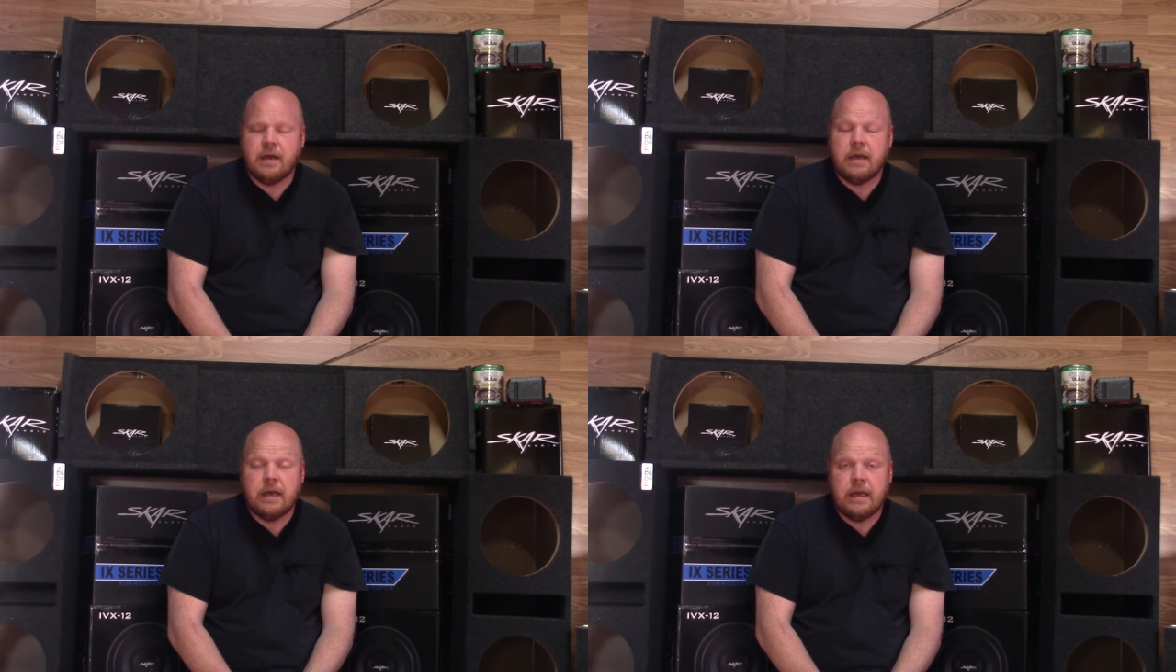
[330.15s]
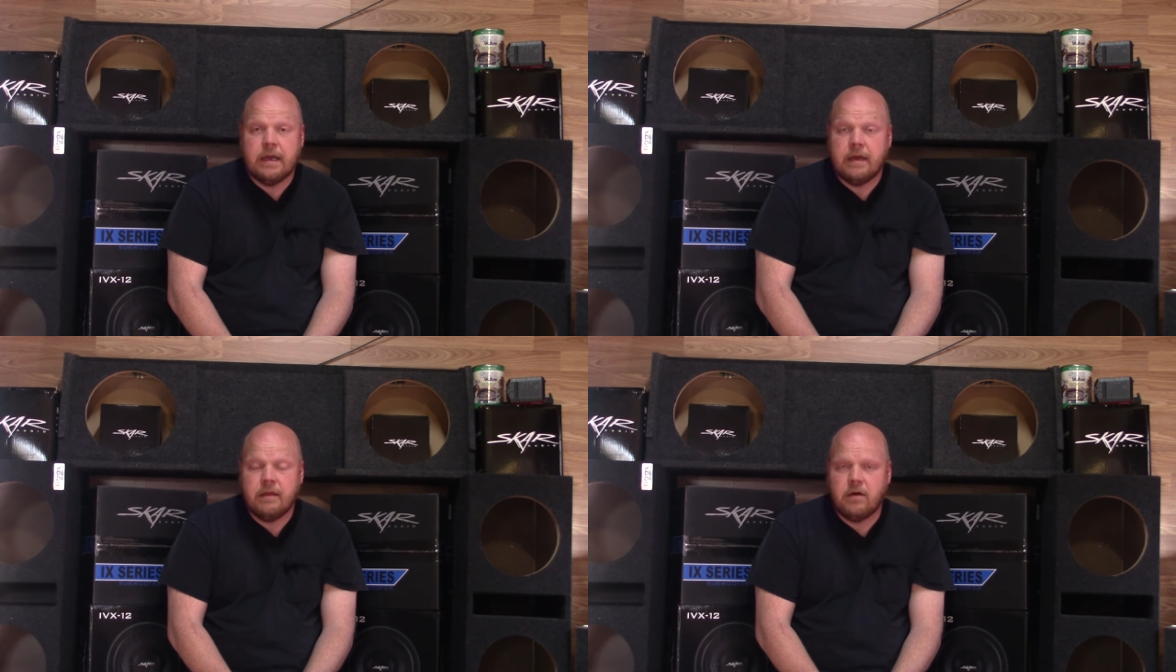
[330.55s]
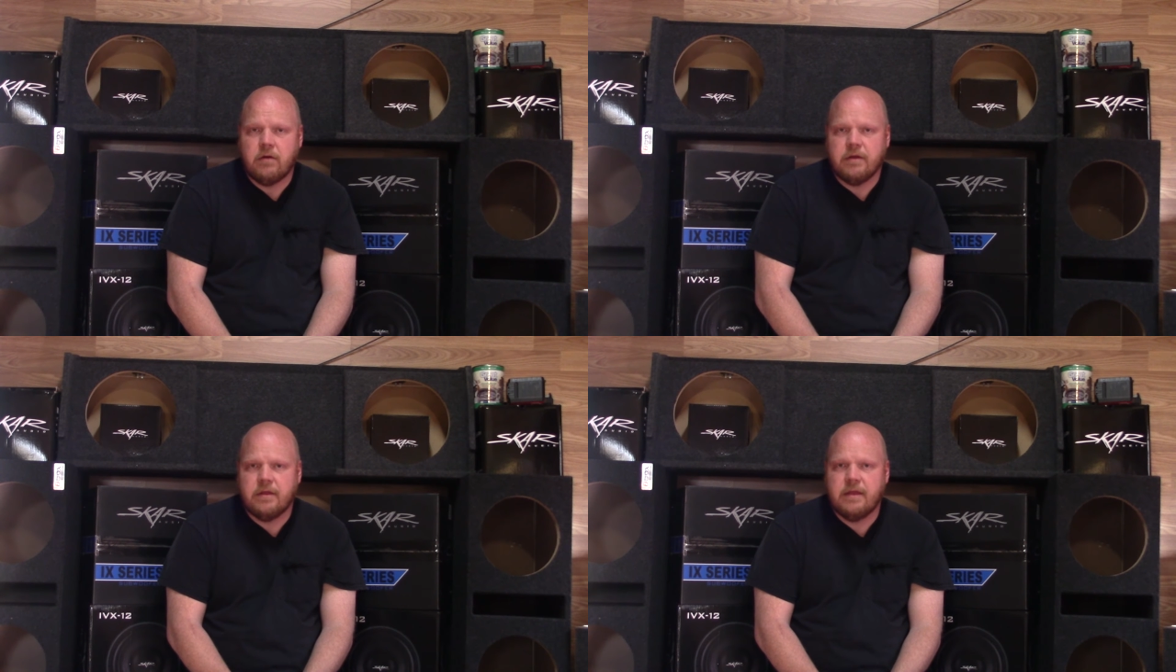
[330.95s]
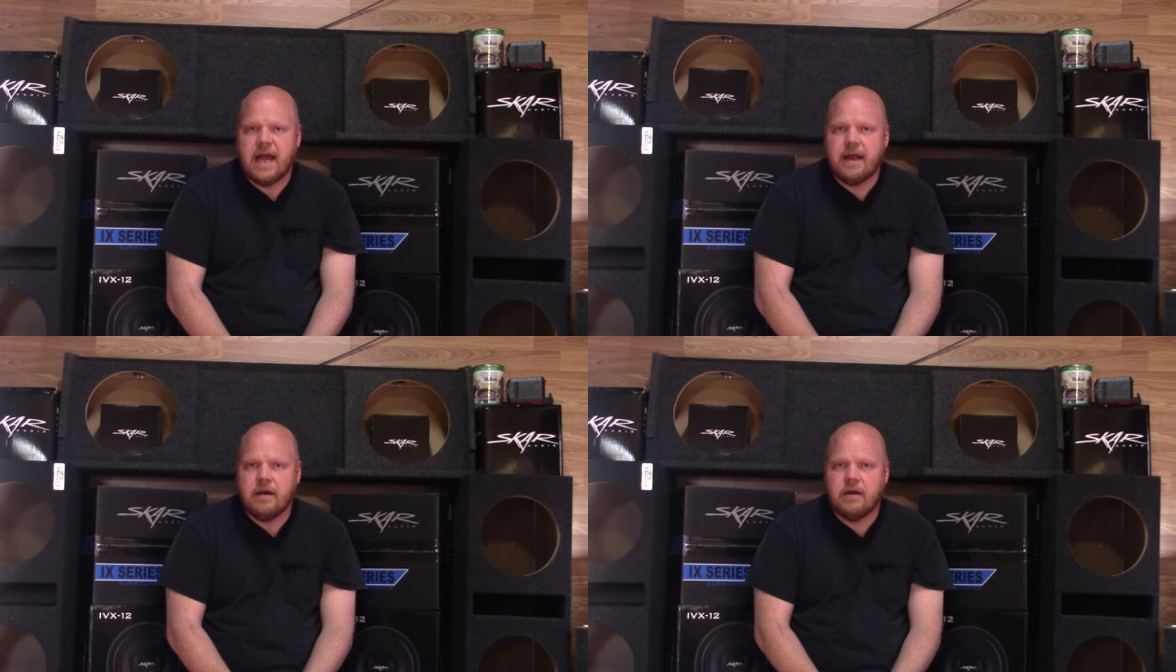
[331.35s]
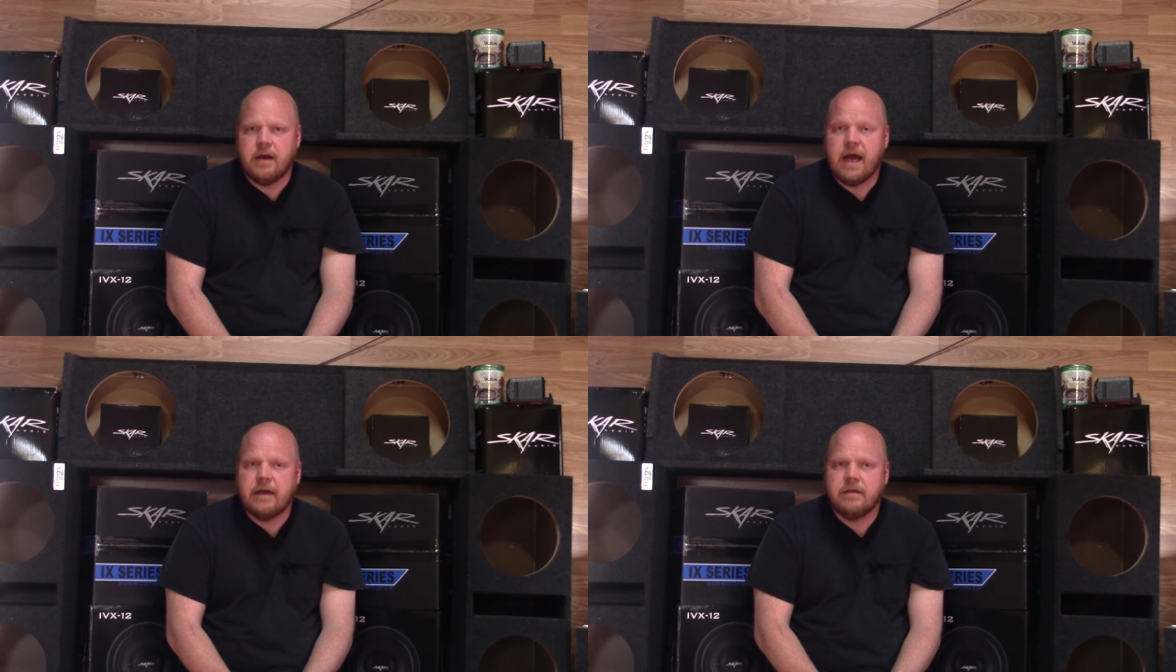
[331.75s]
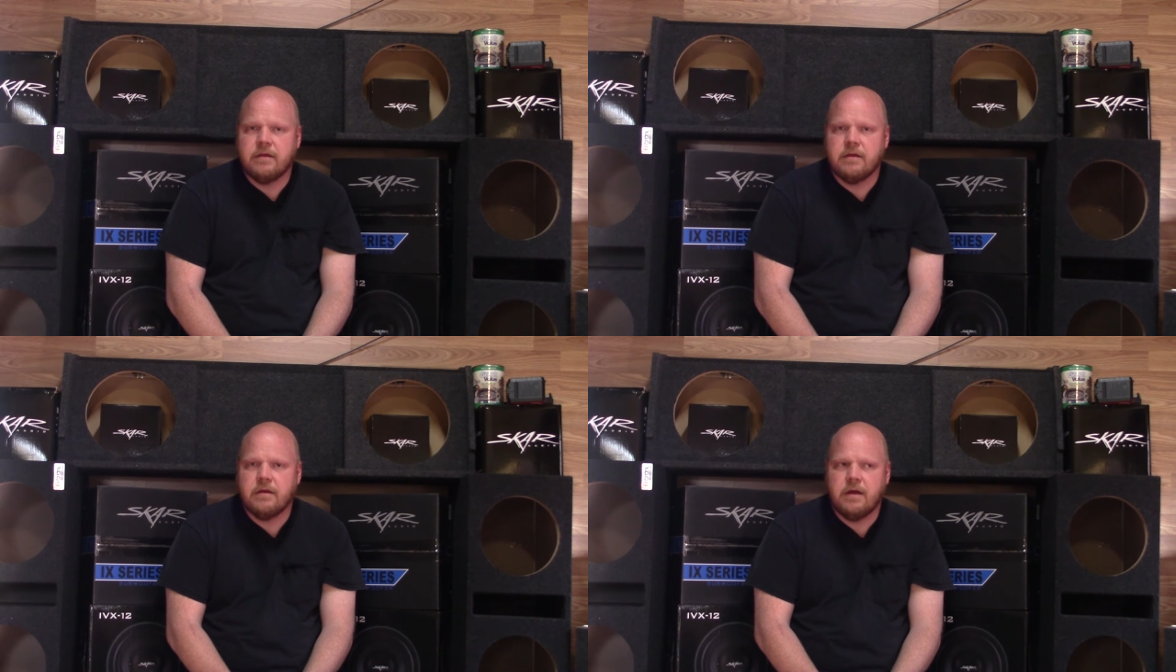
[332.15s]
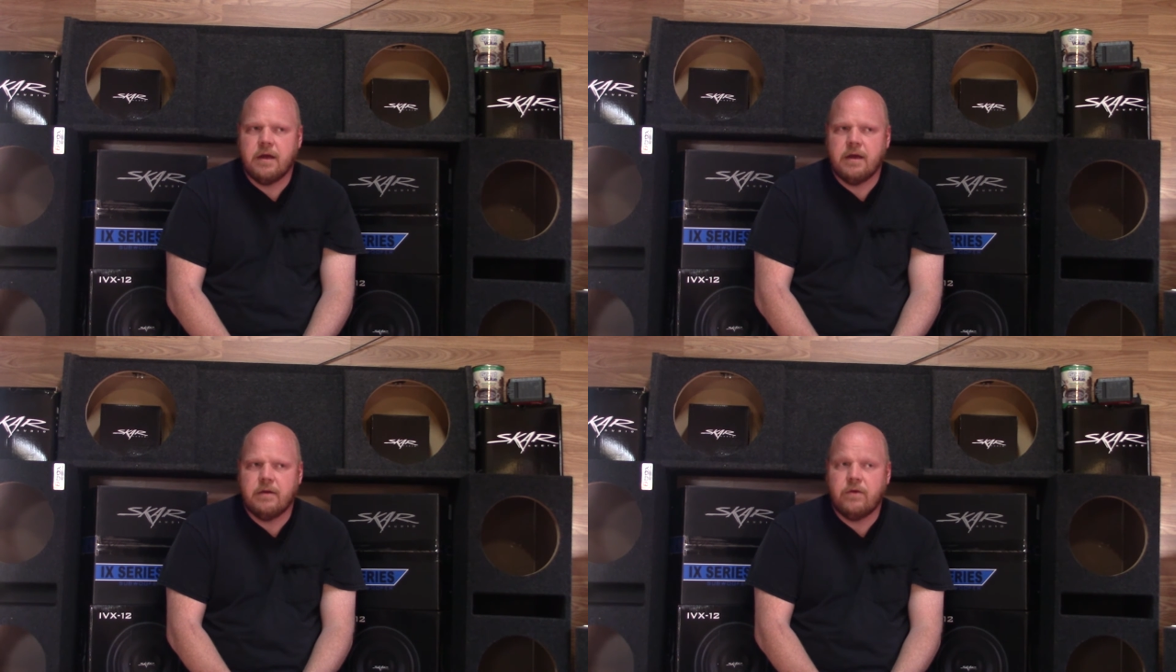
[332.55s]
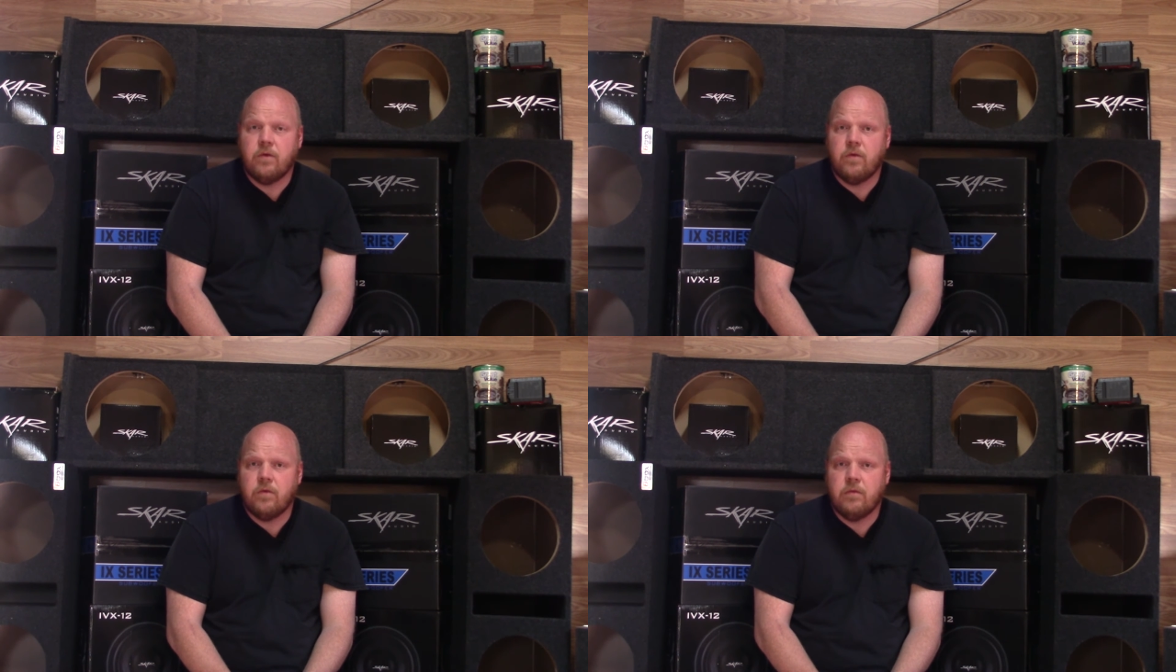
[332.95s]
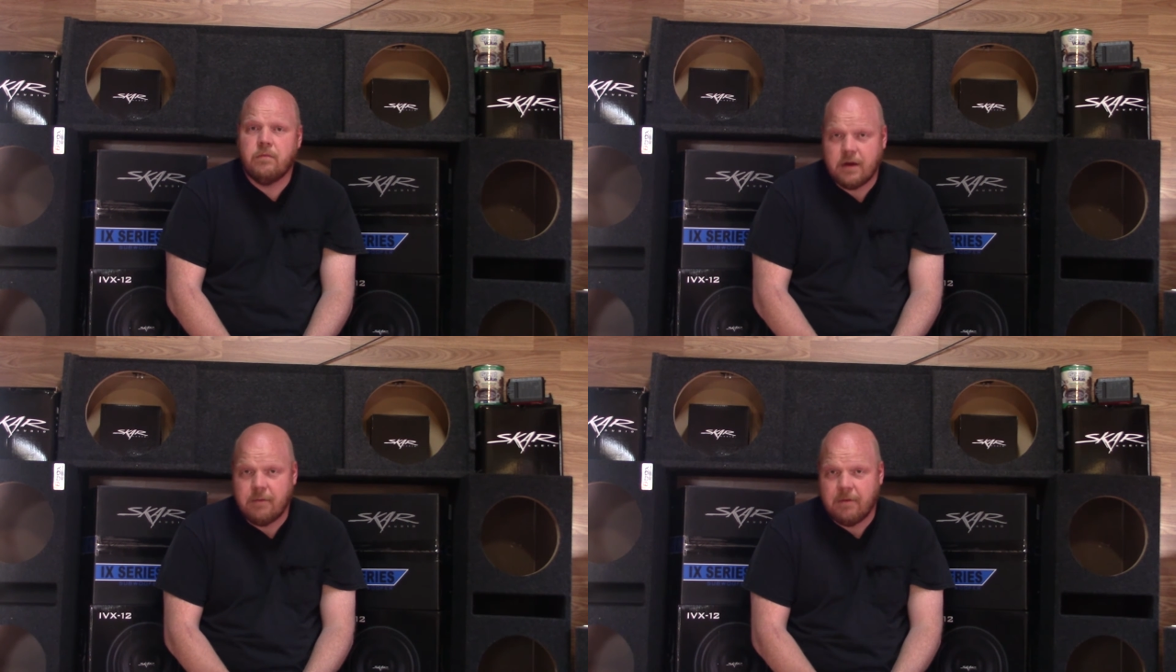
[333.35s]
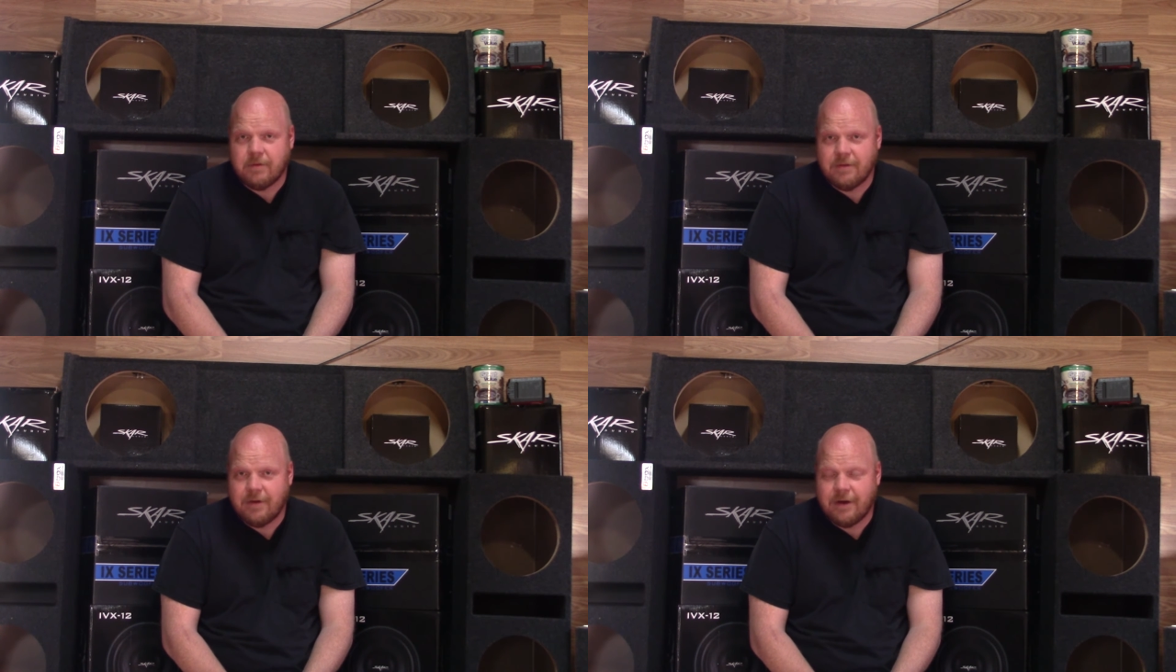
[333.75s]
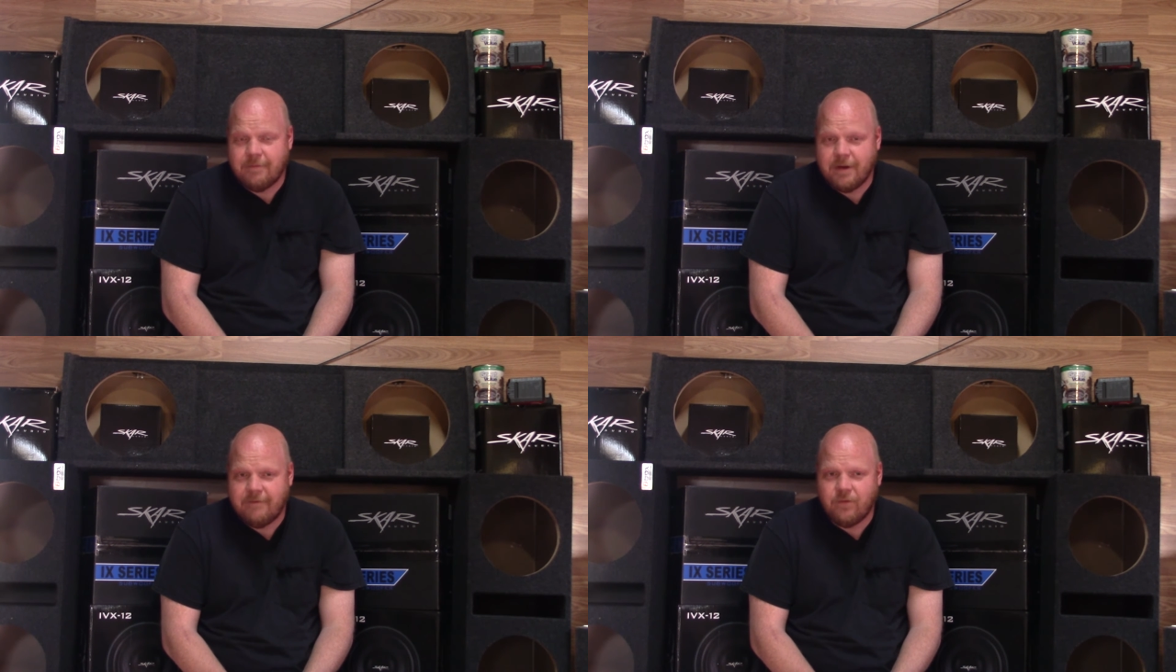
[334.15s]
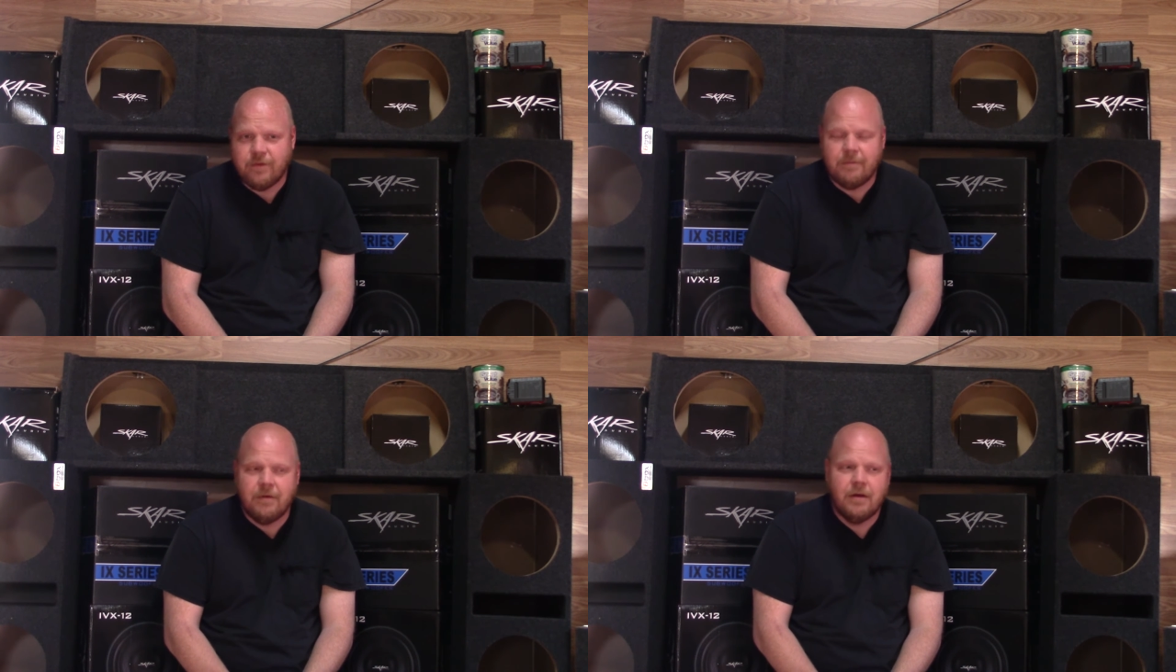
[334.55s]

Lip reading: it isn't always that nice to come up with the money to pay for them.